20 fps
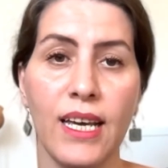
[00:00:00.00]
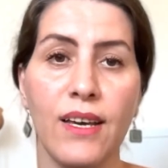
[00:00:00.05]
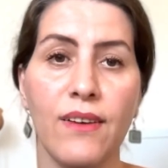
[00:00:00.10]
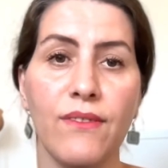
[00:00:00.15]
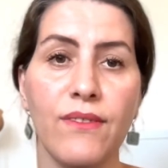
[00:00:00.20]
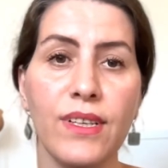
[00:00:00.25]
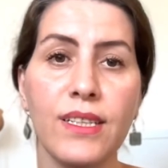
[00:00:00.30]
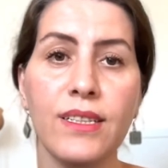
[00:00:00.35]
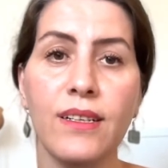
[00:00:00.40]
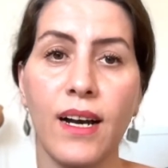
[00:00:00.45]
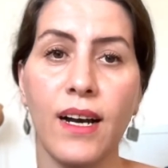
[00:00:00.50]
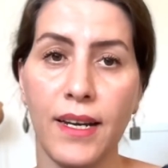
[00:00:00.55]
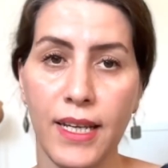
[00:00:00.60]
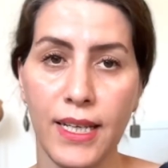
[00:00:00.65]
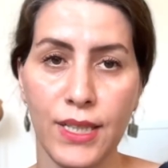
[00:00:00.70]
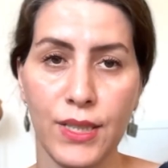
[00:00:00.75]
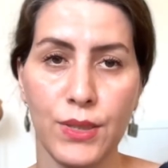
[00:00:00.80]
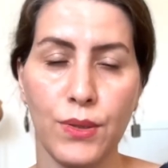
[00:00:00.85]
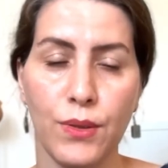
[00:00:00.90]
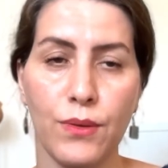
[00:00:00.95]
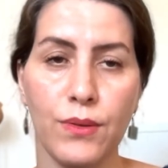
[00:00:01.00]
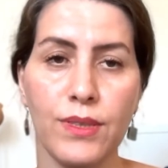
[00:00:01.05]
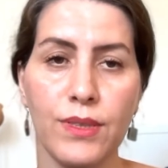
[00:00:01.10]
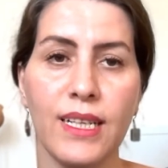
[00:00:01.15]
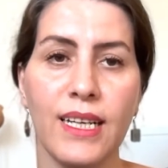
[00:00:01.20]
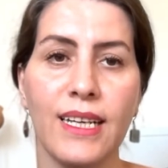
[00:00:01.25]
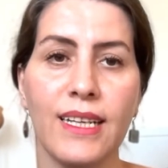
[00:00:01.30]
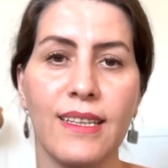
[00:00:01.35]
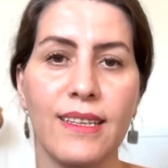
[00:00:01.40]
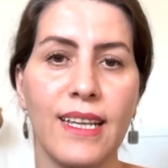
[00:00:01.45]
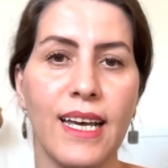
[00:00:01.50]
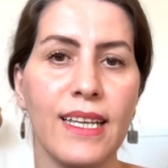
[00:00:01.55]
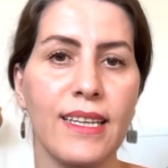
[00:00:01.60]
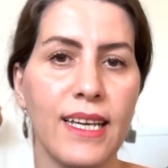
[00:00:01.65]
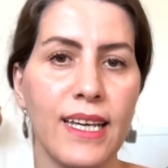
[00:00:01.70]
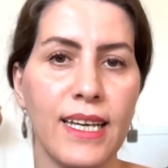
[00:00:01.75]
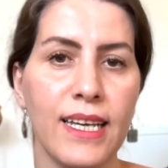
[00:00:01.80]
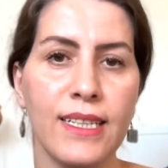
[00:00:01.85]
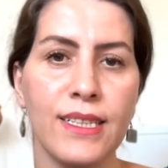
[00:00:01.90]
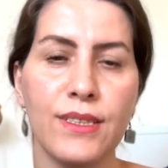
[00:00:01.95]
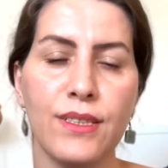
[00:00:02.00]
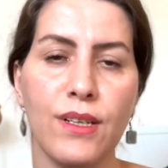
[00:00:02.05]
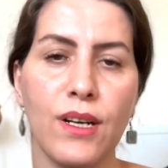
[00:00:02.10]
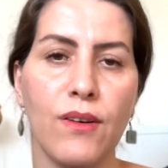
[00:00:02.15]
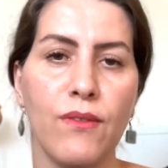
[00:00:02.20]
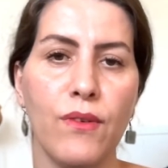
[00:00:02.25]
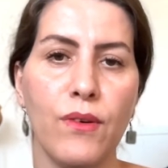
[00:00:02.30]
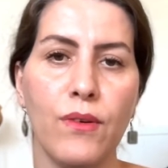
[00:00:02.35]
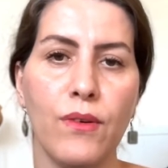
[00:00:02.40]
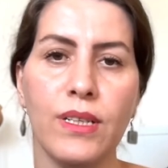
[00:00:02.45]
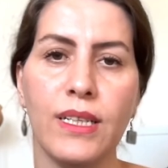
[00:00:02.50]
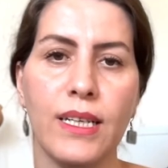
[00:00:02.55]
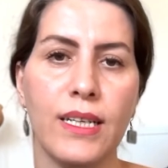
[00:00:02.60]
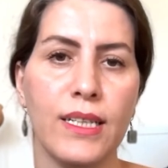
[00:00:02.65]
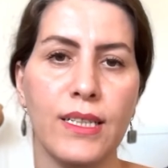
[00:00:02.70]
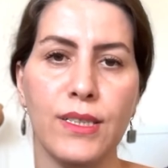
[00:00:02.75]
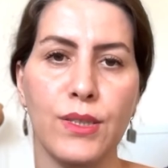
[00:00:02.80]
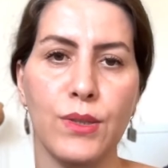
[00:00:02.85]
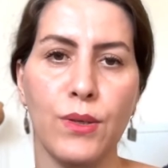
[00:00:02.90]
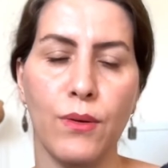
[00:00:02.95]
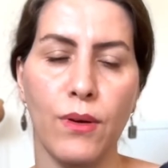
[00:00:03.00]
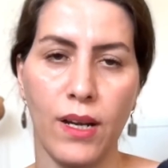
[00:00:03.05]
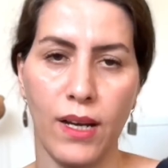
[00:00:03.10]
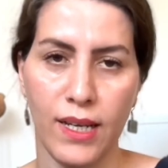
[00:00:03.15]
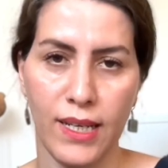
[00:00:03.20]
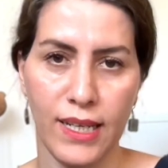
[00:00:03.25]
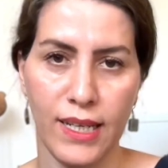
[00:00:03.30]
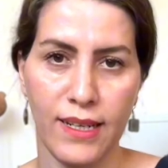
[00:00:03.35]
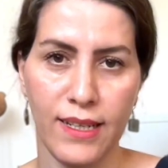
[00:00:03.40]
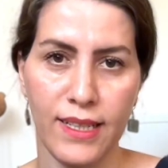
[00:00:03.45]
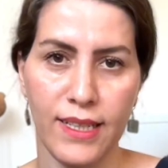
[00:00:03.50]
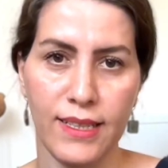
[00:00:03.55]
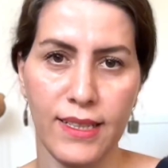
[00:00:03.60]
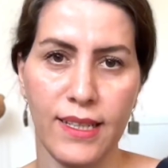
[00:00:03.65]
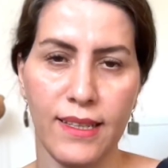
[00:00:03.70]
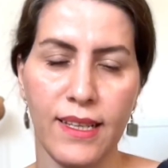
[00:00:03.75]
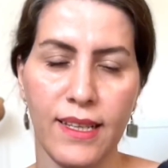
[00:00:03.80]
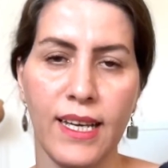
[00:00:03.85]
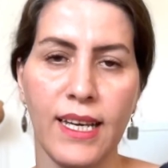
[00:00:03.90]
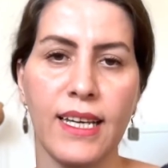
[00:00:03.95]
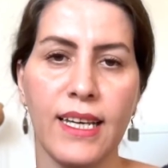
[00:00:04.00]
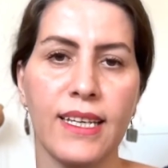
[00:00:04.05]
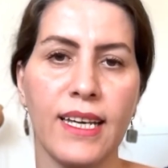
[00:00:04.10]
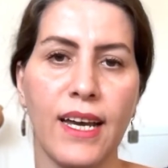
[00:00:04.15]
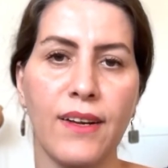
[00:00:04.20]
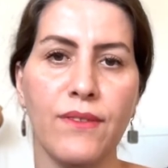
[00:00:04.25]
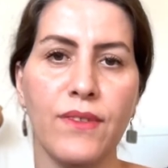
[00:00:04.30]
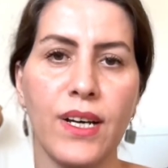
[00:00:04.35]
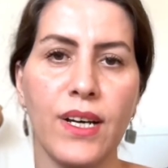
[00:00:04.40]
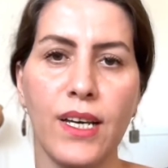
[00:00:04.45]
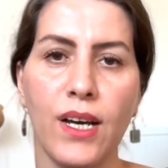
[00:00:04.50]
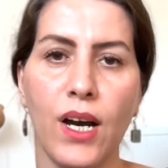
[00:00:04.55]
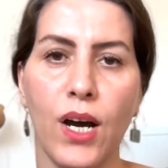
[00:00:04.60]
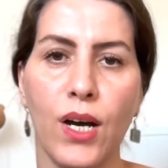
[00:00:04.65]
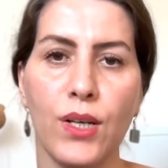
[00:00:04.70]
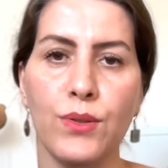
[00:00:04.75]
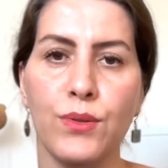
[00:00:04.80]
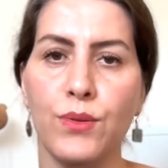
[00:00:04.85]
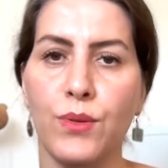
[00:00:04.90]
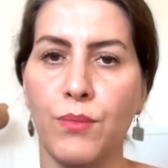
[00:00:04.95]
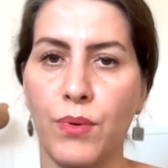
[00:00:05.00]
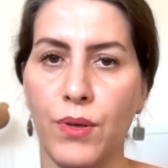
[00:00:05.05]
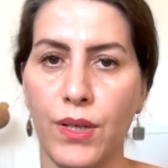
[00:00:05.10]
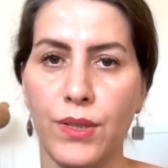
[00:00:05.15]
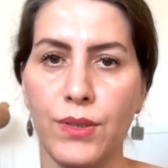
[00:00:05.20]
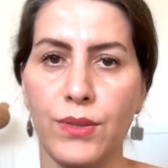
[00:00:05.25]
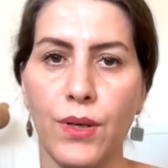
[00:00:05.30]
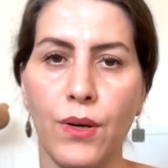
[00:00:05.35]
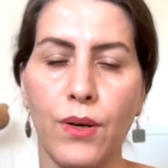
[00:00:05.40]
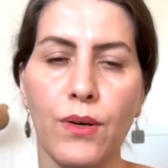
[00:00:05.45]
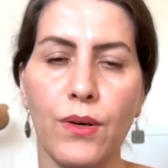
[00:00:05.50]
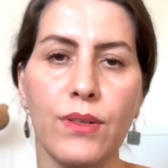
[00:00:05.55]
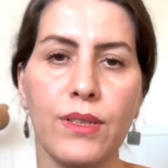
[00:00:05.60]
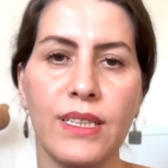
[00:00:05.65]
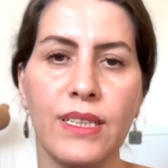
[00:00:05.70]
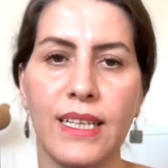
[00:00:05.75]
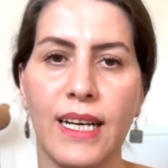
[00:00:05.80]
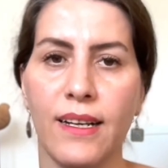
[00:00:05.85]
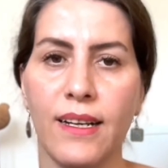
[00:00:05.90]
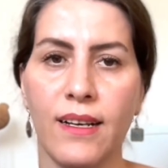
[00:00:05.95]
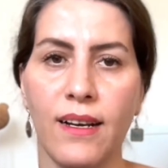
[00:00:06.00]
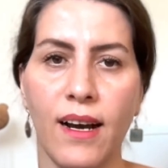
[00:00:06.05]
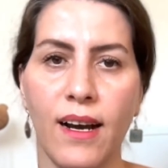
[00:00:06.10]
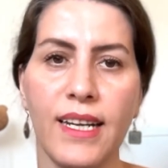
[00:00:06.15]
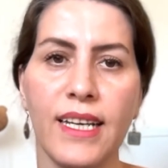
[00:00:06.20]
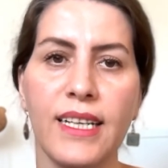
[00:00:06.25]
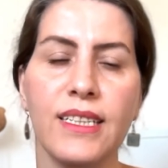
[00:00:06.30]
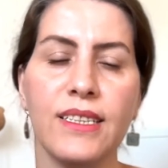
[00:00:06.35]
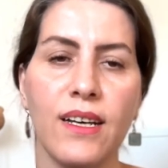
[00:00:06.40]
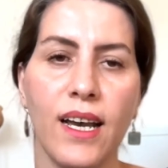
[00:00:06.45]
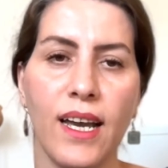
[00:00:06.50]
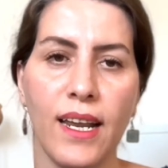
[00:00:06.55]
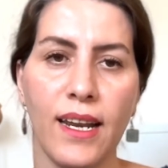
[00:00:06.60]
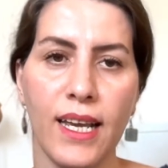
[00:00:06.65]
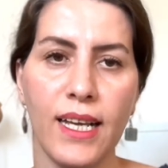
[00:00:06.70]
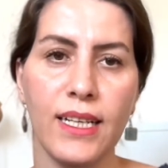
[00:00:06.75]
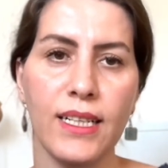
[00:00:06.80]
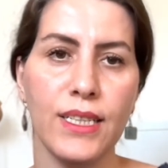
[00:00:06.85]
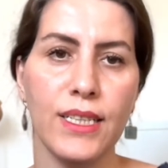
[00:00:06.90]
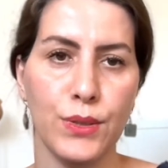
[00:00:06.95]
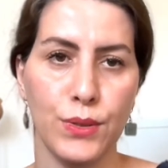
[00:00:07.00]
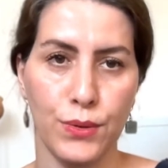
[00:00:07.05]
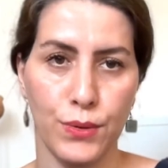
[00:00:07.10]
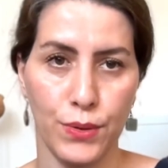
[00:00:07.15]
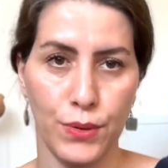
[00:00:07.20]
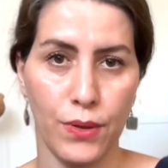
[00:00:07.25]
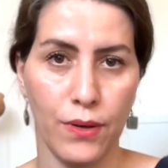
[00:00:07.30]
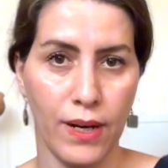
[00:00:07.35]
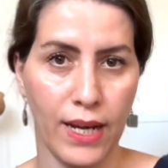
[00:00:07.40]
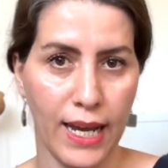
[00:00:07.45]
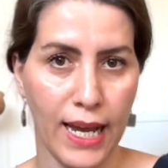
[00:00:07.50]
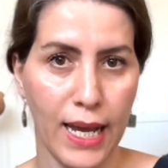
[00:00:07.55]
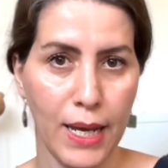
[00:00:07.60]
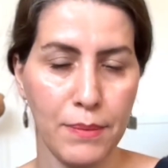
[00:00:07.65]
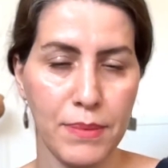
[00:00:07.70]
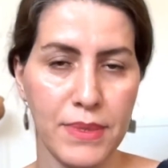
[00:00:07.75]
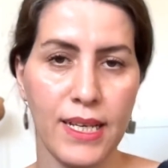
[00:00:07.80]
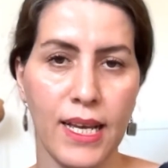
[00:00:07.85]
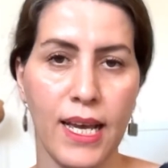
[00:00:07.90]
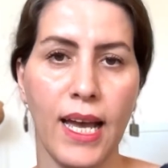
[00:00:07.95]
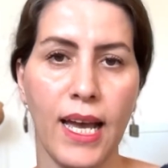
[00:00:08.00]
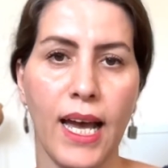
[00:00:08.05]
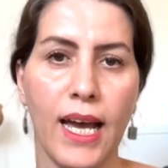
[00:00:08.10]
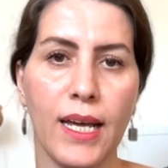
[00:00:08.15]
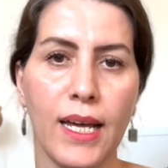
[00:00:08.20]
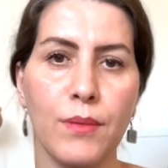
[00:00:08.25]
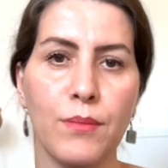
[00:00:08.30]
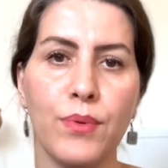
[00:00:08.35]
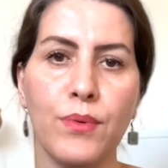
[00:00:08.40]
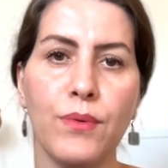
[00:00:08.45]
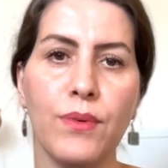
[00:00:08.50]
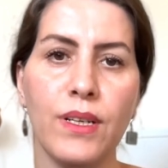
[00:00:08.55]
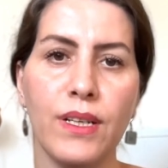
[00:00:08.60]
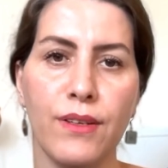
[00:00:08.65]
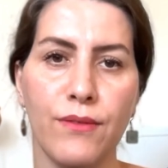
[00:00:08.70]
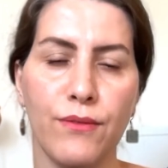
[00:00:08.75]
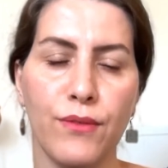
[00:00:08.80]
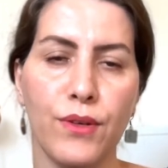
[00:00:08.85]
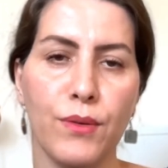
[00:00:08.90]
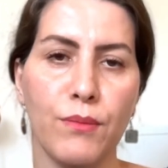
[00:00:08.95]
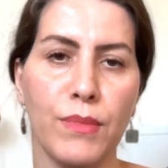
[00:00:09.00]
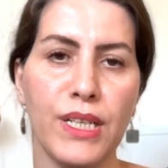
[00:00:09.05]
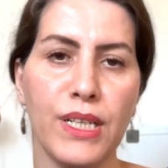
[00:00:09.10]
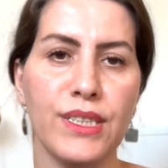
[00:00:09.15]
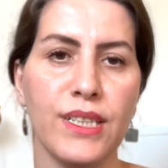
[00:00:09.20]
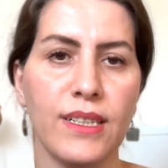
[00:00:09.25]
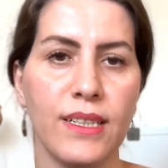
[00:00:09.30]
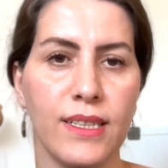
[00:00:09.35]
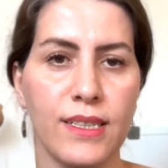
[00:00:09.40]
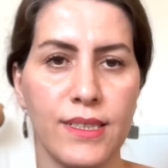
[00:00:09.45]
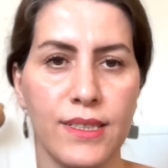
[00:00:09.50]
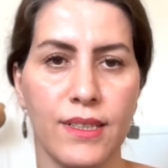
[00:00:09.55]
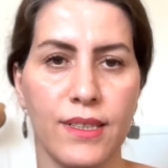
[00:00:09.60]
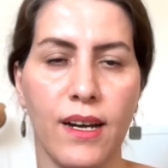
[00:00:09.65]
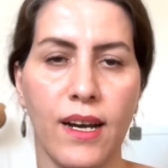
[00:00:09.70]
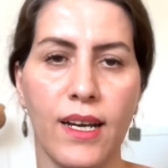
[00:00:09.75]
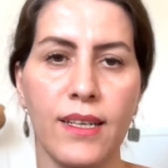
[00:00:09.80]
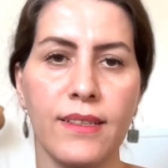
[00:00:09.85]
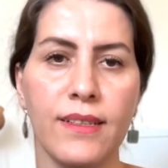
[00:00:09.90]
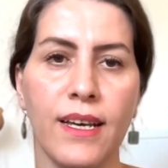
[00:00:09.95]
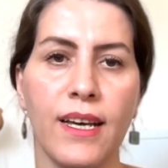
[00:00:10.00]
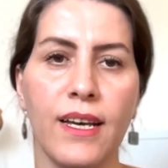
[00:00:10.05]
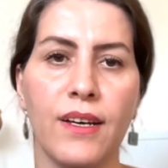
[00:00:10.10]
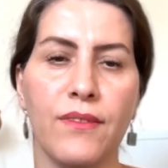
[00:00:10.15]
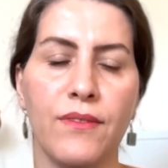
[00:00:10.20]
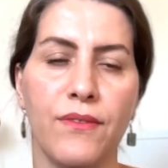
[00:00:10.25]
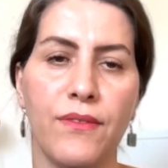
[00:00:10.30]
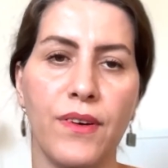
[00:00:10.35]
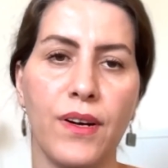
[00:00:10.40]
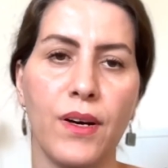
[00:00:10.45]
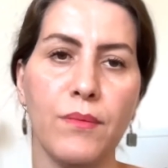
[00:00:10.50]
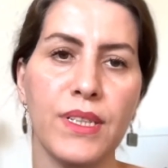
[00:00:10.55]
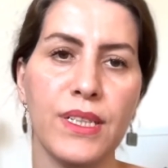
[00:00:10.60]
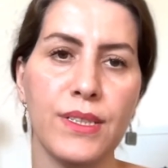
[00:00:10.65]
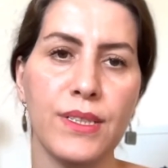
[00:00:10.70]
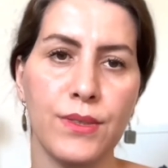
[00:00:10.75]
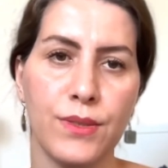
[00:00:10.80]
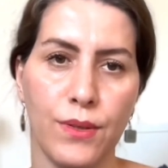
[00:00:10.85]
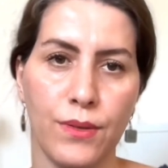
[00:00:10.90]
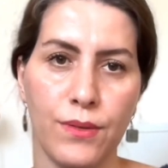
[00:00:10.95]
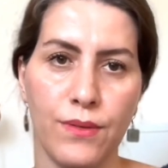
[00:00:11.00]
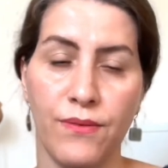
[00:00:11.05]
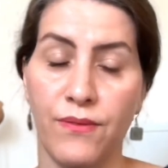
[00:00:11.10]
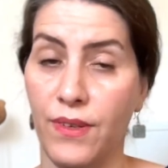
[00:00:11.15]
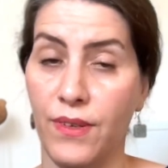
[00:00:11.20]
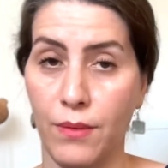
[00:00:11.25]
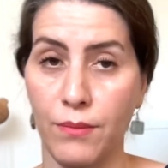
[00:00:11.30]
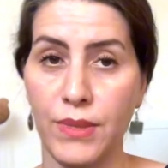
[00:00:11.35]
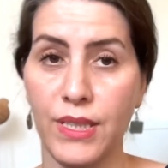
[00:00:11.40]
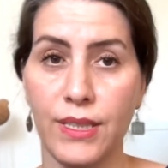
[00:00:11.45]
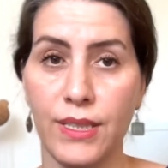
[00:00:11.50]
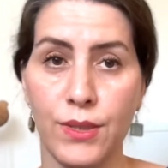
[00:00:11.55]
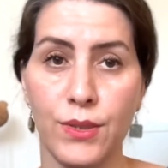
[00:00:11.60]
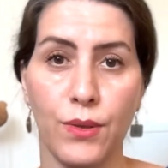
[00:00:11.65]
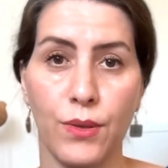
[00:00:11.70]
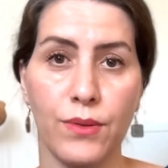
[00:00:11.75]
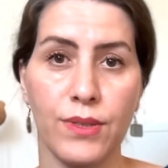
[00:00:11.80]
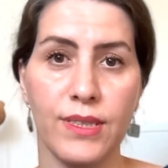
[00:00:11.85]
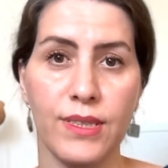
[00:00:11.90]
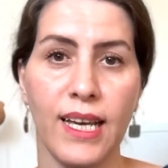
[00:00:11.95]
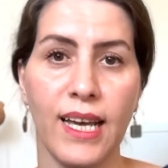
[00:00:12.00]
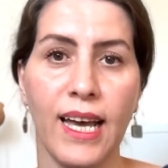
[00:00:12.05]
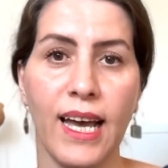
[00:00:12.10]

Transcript: With connectors, that extra work is no longer needed. Canva AI 2.0 can connect directly to your apps and pull information straight from the source.